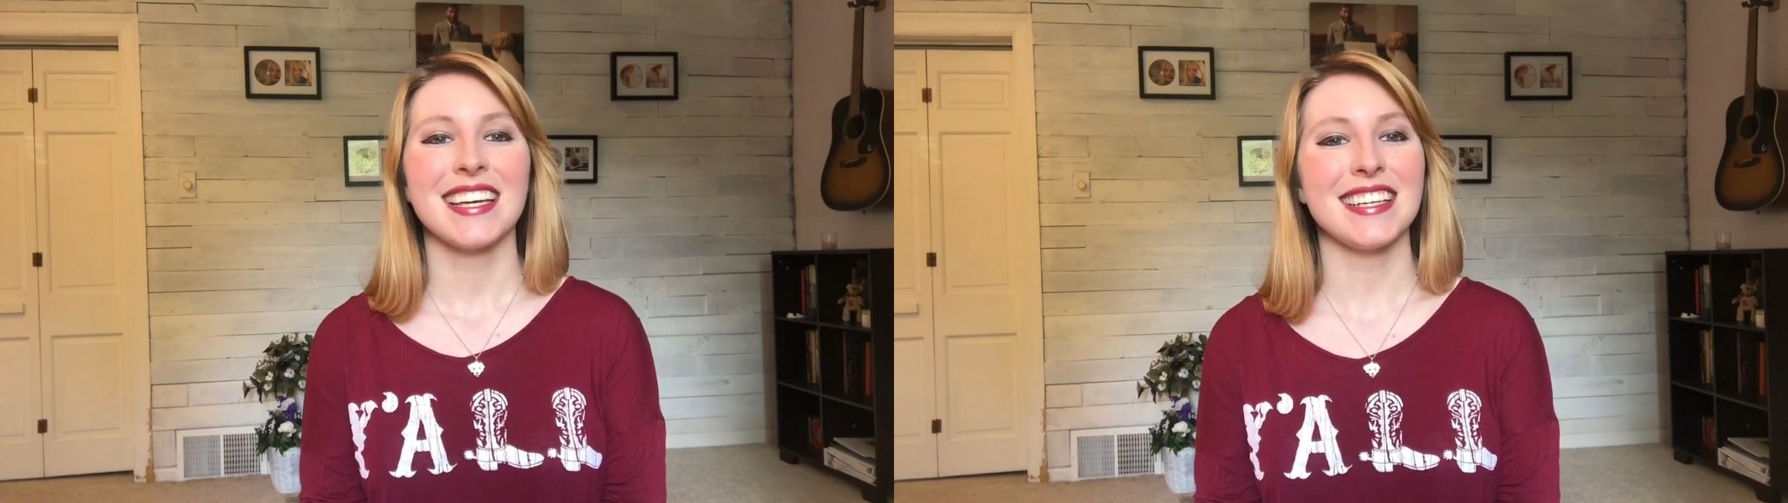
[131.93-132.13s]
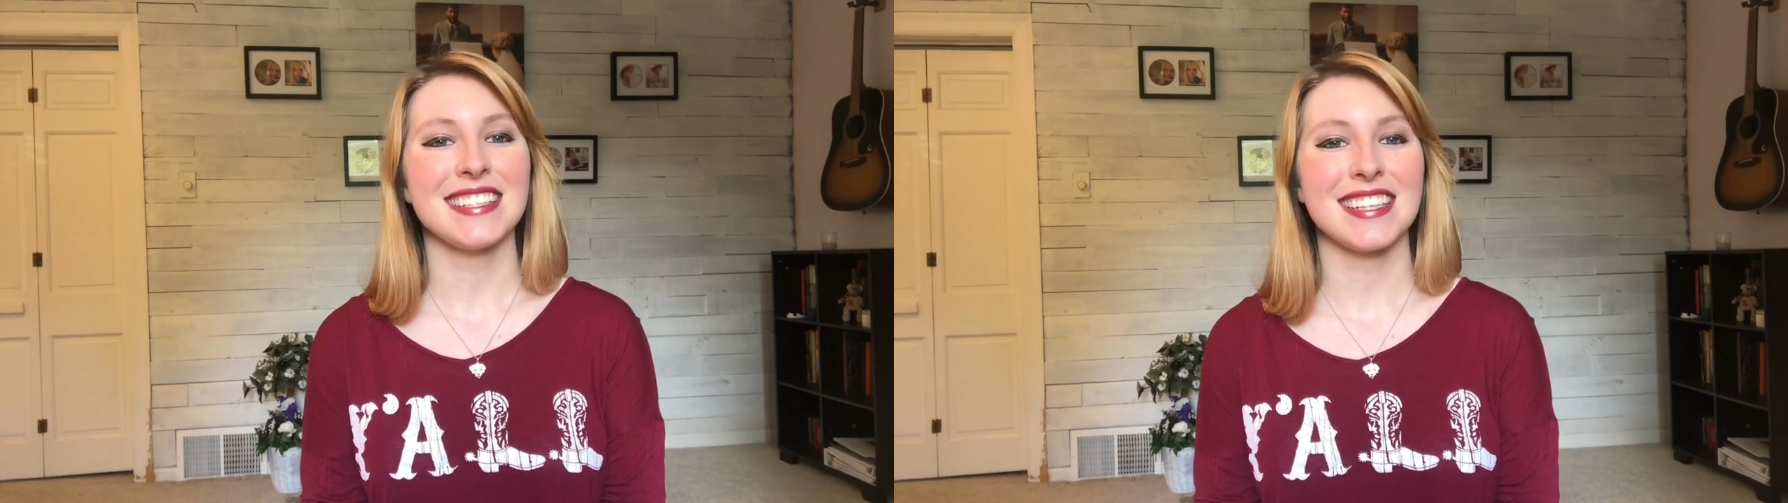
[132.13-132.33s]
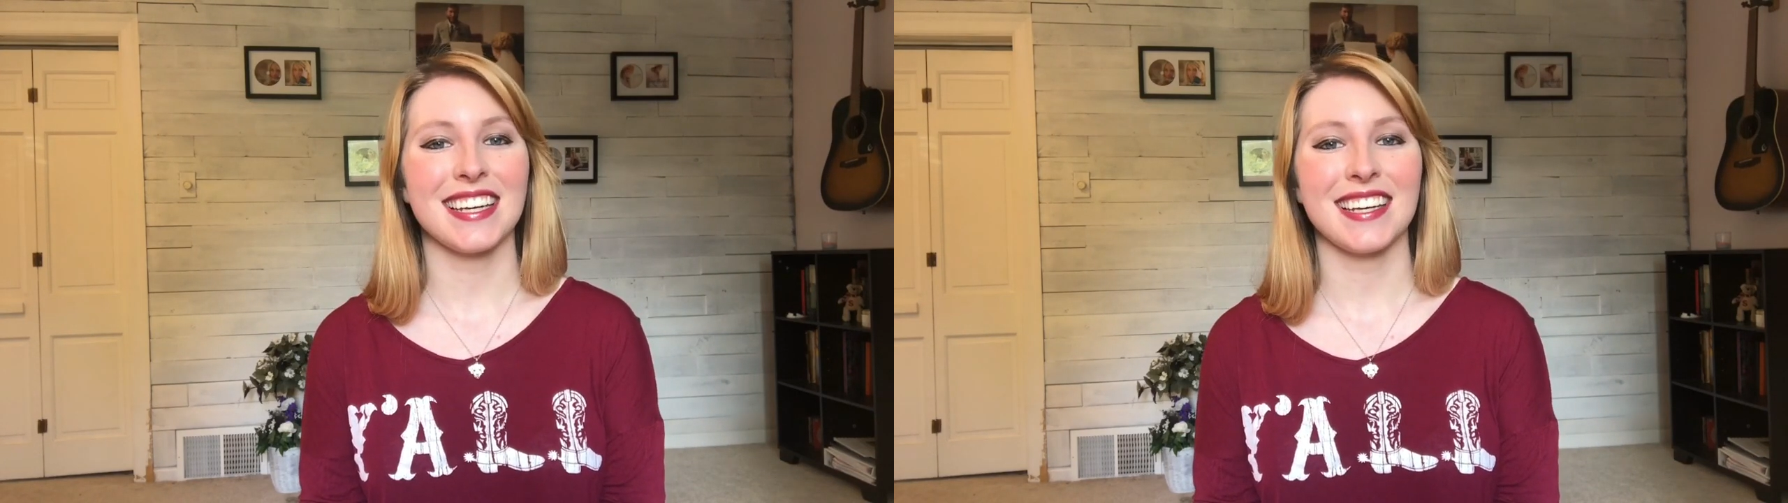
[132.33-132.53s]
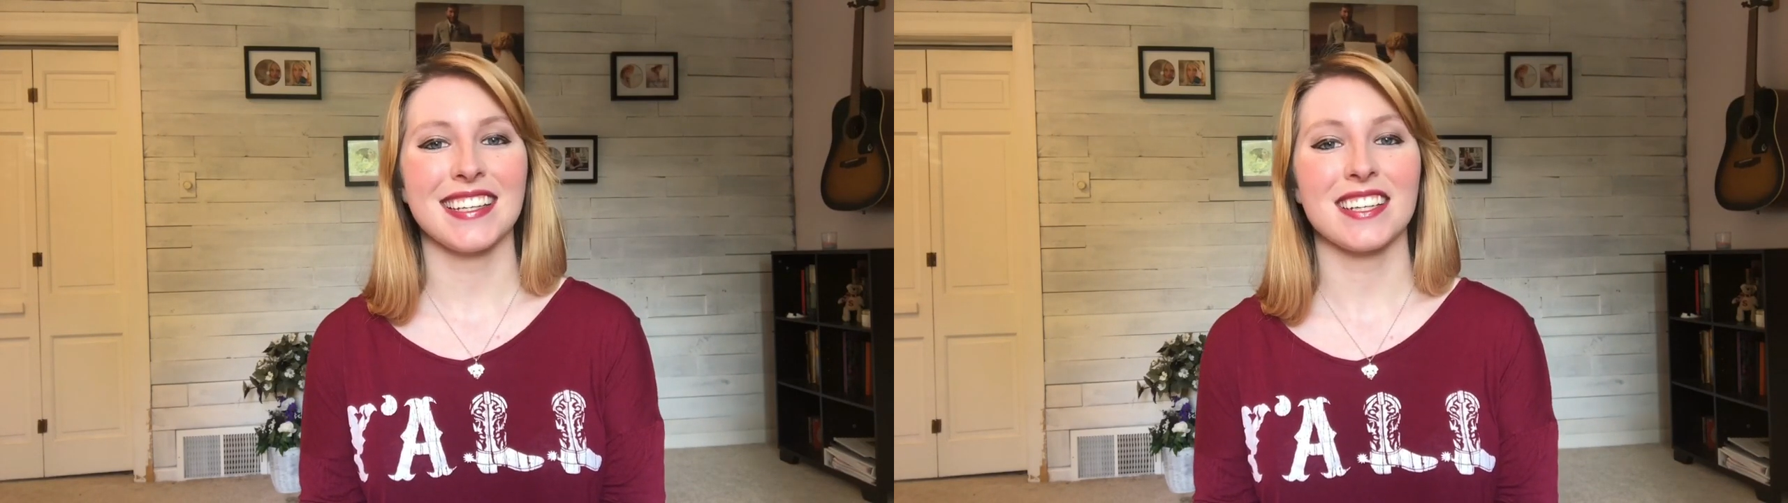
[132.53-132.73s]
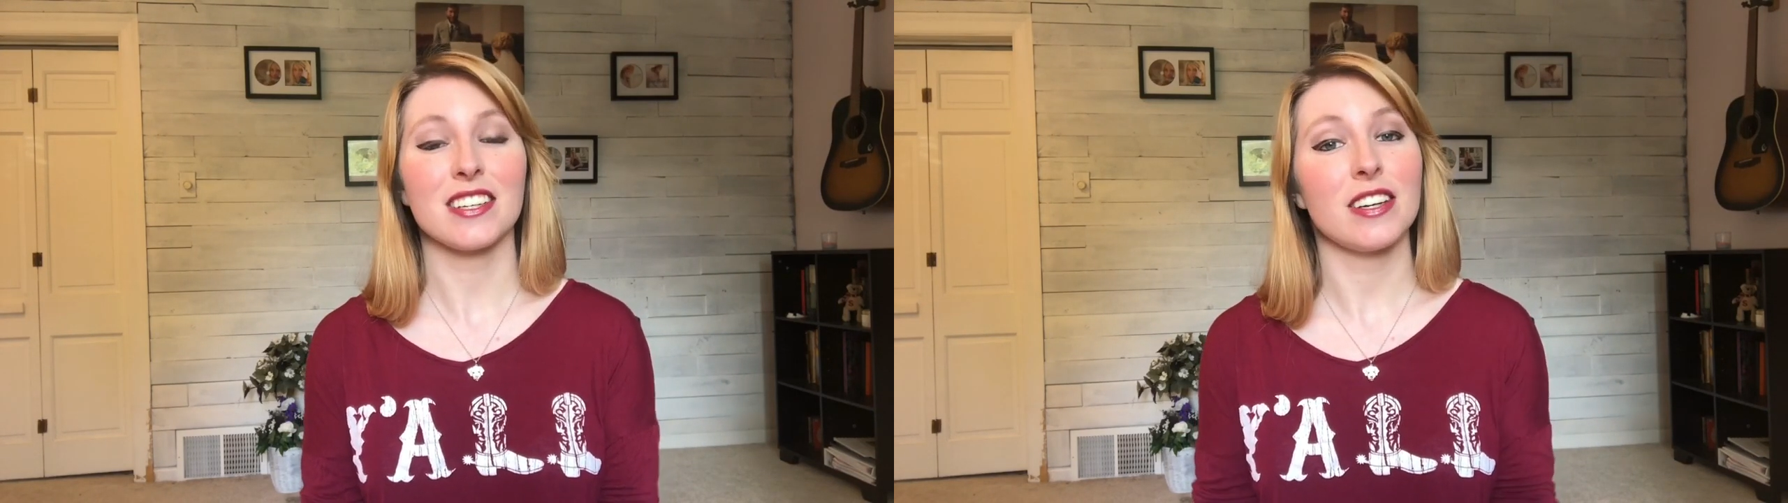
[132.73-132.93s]
He did
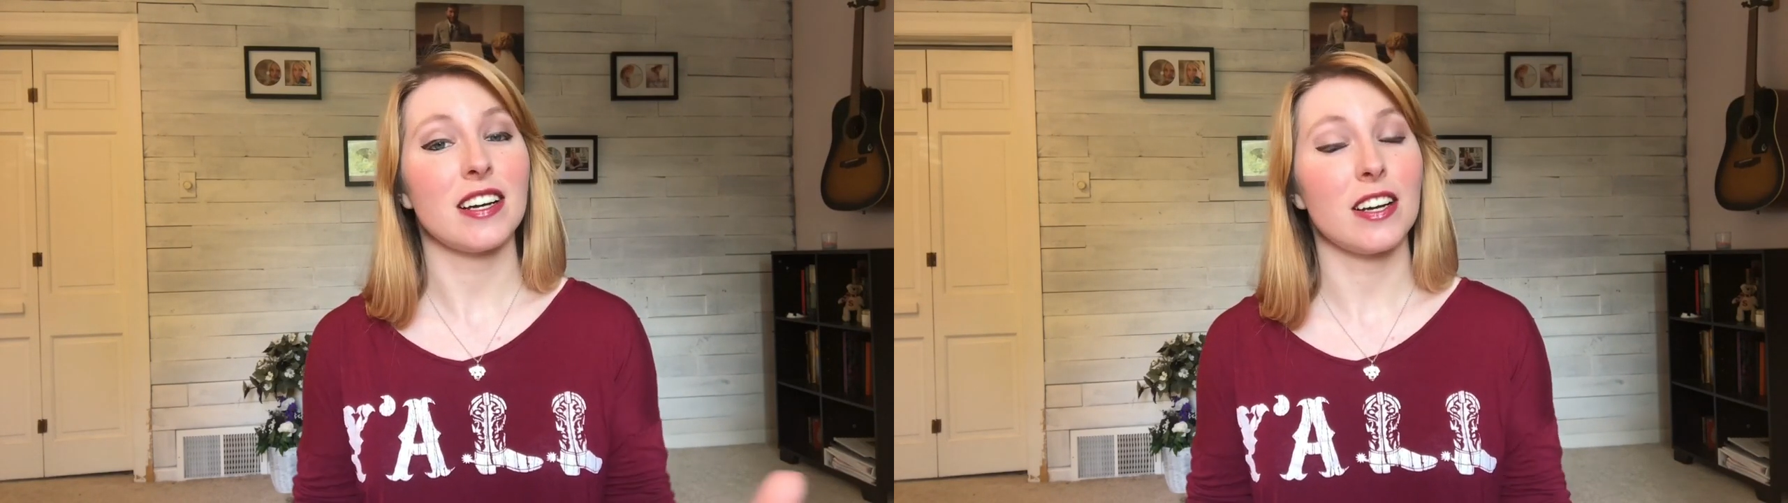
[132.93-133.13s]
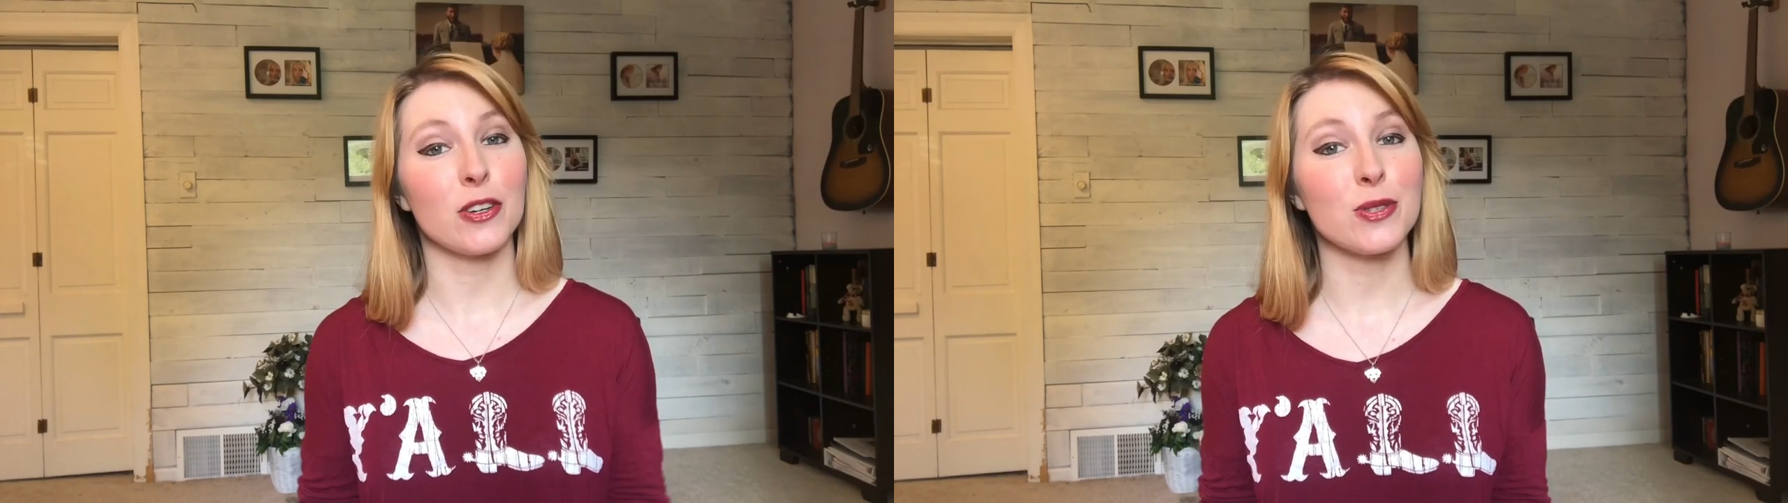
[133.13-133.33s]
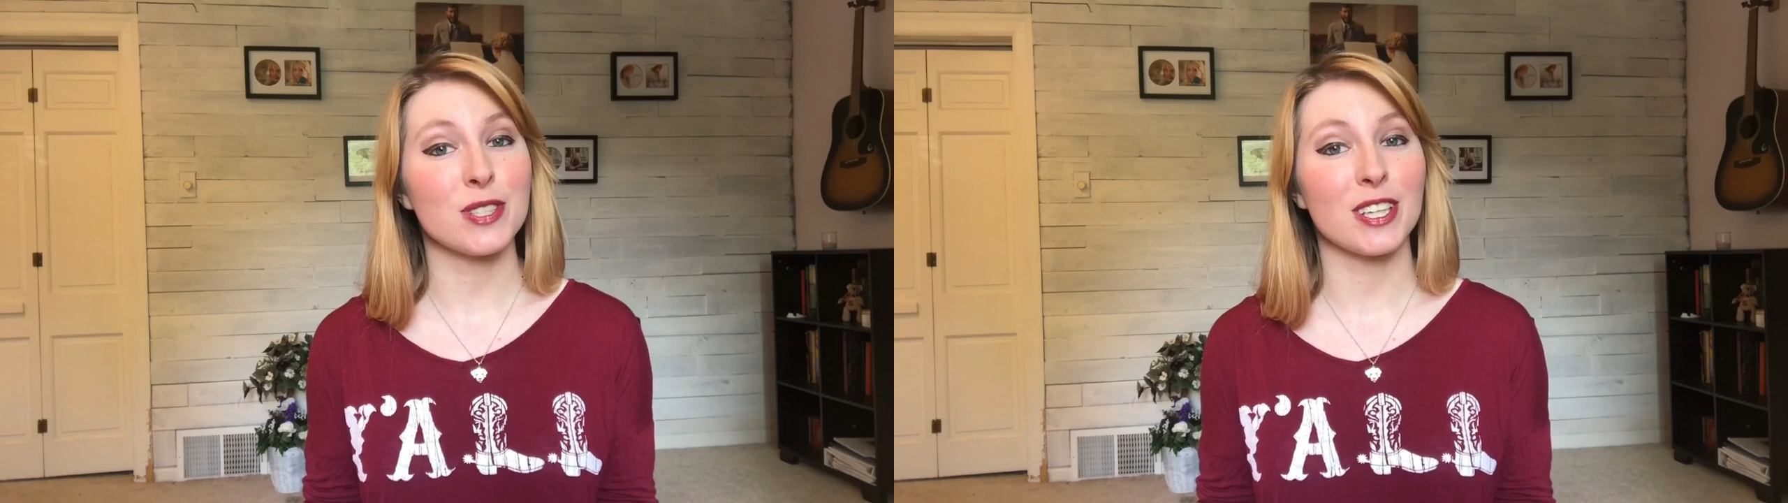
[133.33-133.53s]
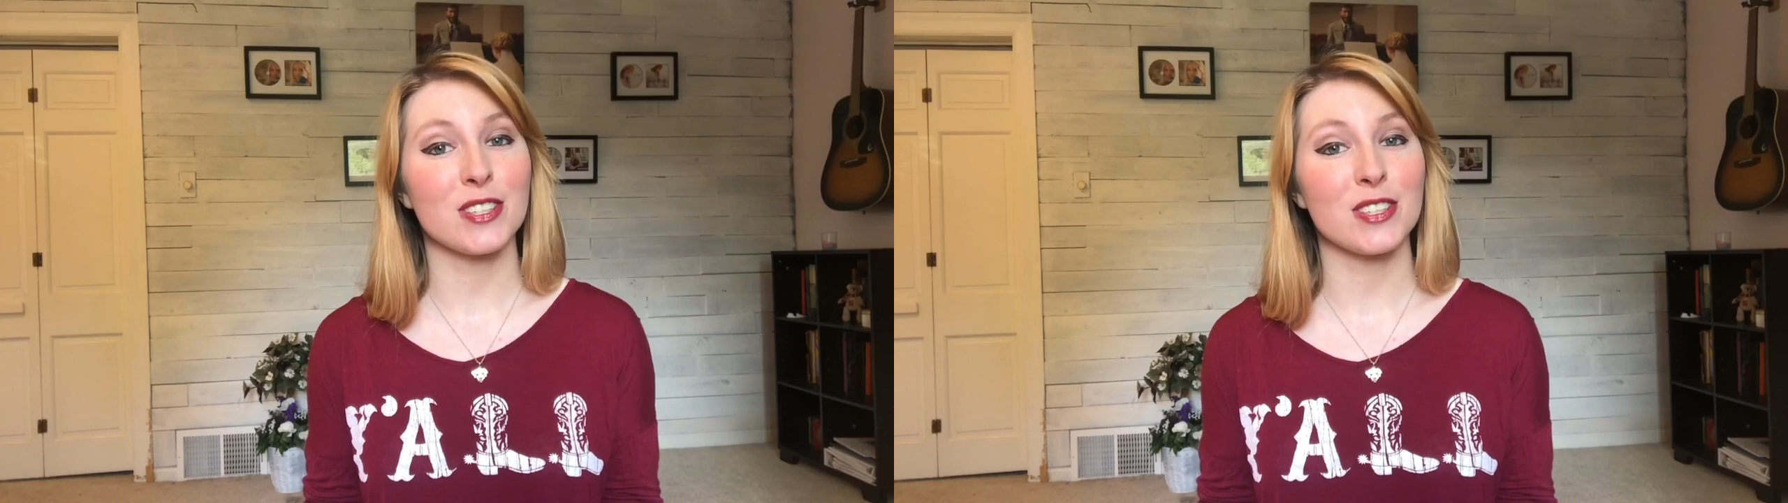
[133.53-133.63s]
acoustic